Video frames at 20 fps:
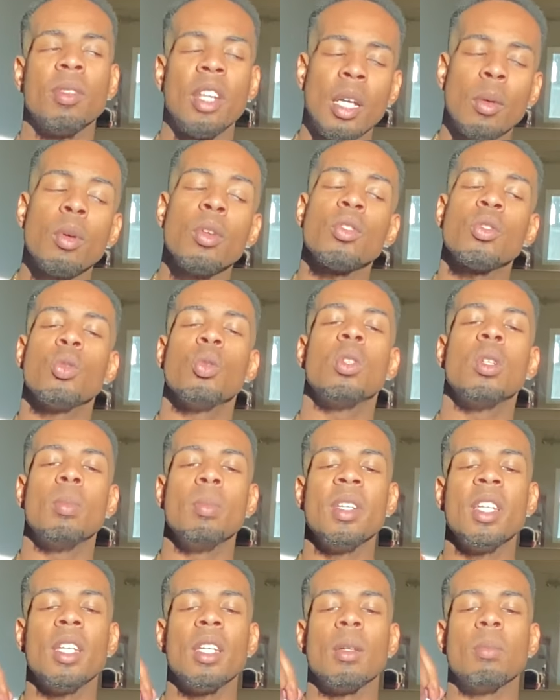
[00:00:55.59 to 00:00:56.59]
They want you to
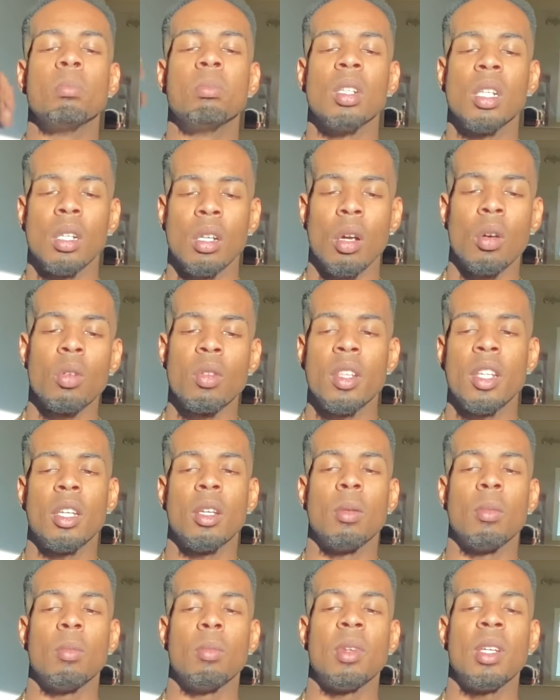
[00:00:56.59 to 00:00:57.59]
be below
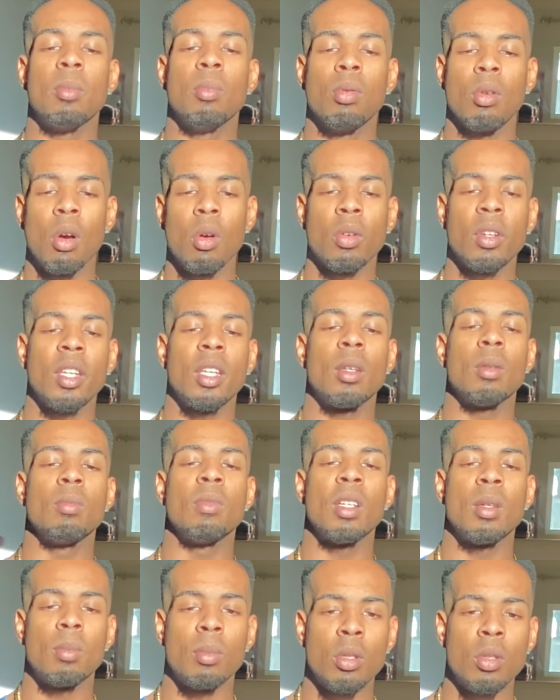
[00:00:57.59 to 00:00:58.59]
them, be broken,
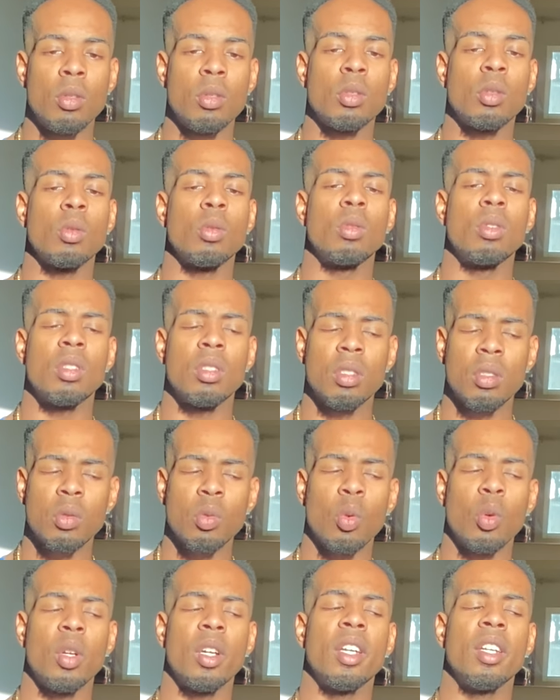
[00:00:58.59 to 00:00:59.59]
bamboozled,
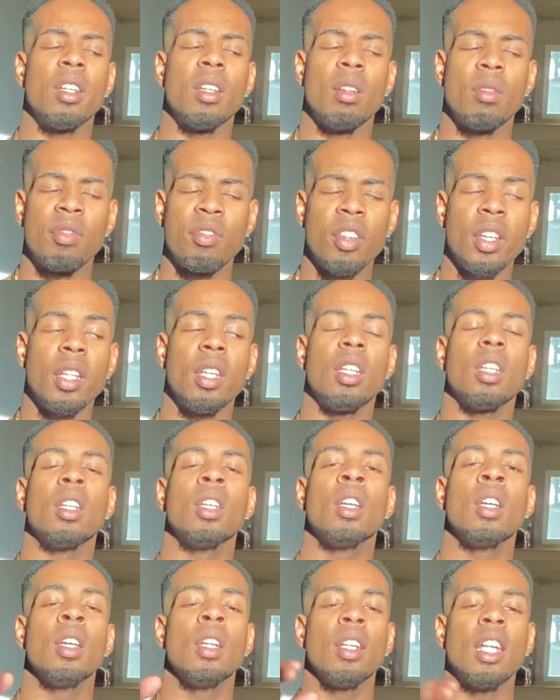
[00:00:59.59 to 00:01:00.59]
destroyed, defeated.
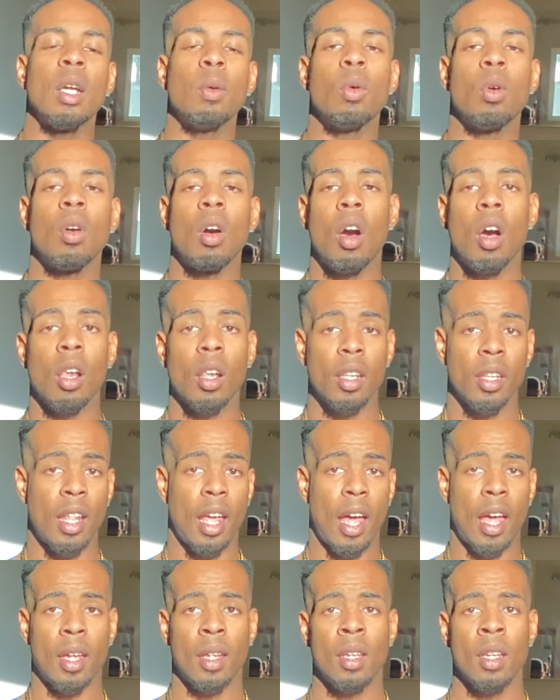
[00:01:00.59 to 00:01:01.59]
They want all of
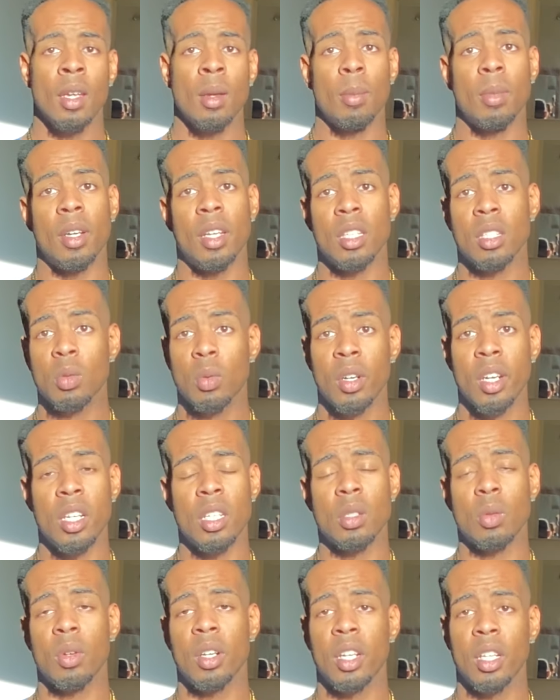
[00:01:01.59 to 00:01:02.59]
that. But in
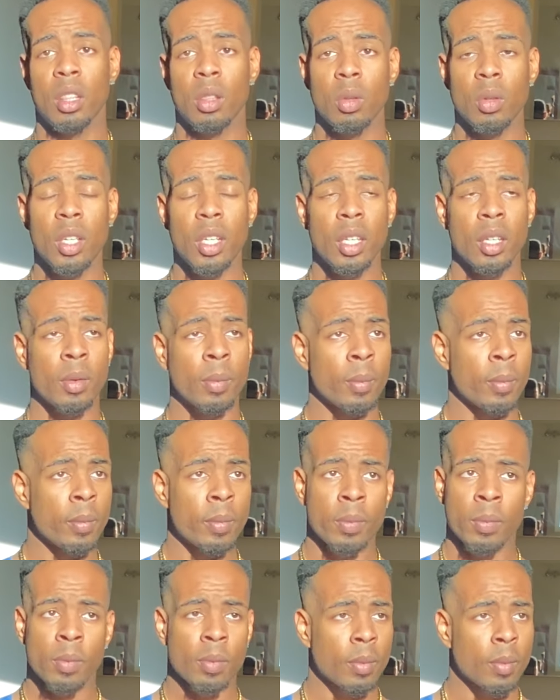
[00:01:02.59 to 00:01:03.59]
2023,
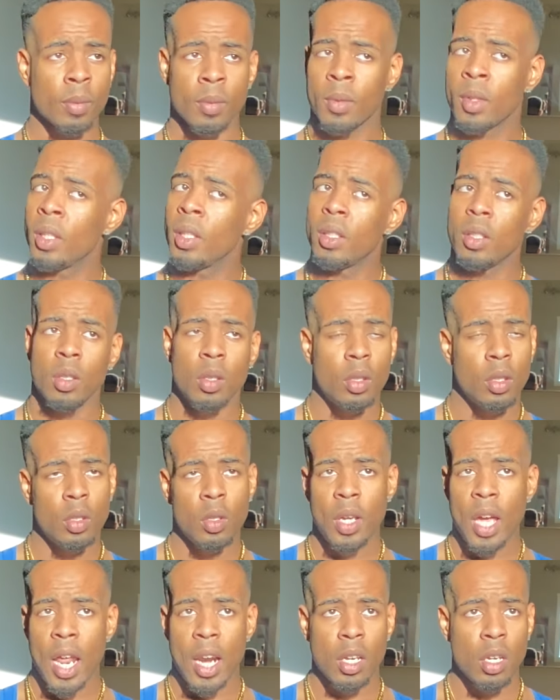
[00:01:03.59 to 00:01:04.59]
you
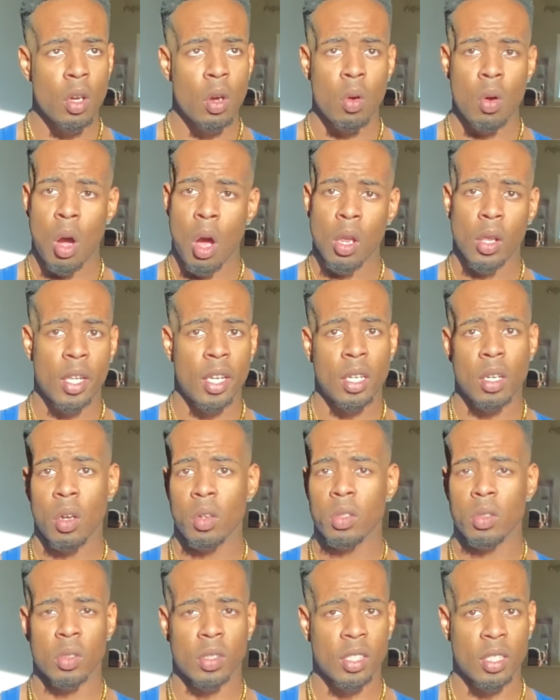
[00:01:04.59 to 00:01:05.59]
got to go all in
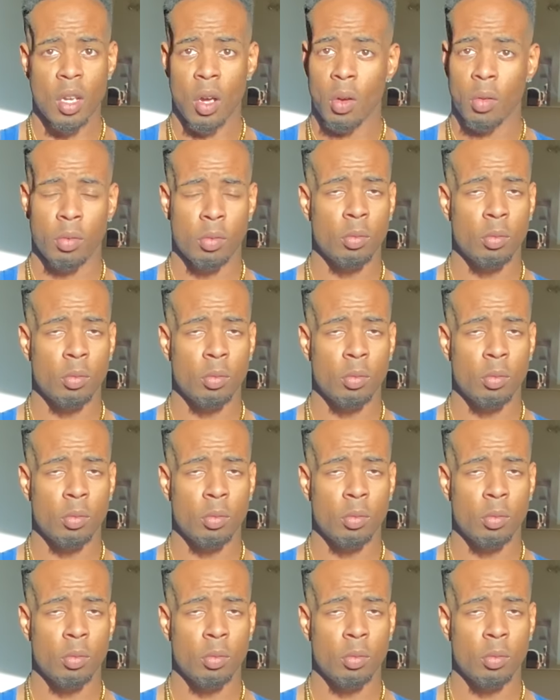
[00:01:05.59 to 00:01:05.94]
on yourself.